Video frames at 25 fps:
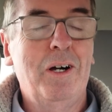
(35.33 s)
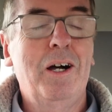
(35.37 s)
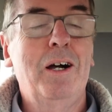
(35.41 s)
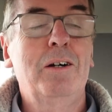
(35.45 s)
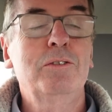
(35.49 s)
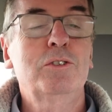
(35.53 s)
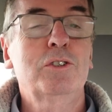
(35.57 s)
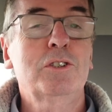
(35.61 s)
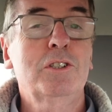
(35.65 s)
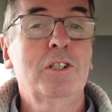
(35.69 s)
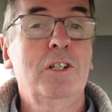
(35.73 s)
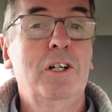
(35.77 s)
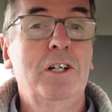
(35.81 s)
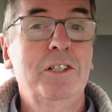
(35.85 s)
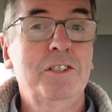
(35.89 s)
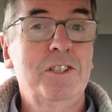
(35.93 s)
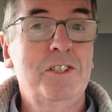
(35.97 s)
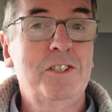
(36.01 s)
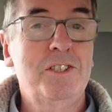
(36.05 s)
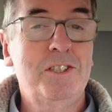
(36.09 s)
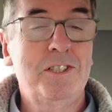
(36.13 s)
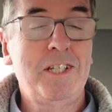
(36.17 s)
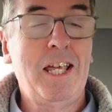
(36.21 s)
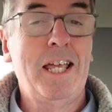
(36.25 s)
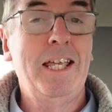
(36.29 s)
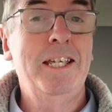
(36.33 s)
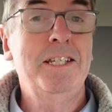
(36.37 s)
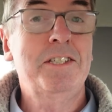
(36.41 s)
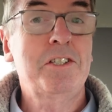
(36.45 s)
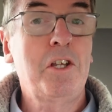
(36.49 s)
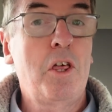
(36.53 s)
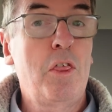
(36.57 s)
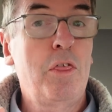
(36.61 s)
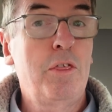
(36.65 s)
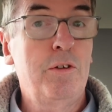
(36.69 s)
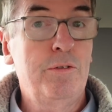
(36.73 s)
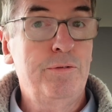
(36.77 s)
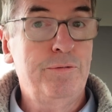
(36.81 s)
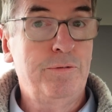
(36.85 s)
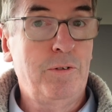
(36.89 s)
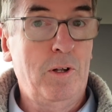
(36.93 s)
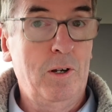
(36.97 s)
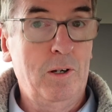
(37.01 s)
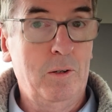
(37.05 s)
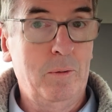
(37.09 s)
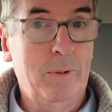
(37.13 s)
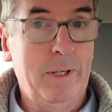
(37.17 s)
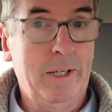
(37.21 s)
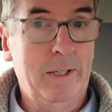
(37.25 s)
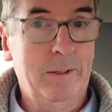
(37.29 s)
I'd just like to state the
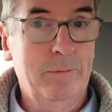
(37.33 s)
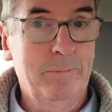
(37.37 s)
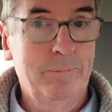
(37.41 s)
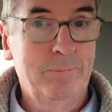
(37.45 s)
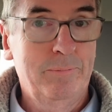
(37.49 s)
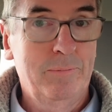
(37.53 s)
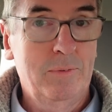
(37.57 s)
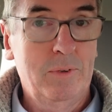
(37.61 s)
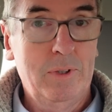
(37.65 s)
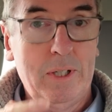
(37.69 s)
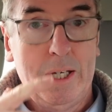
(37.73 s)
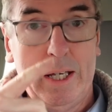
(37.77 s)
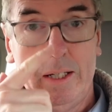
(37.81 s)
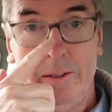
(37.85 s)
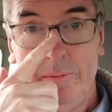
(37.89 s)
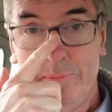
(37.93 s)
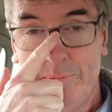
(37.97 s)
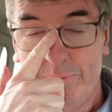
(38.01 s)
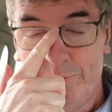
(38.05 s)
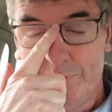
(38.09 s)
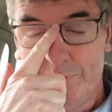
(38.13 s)
following. Okay,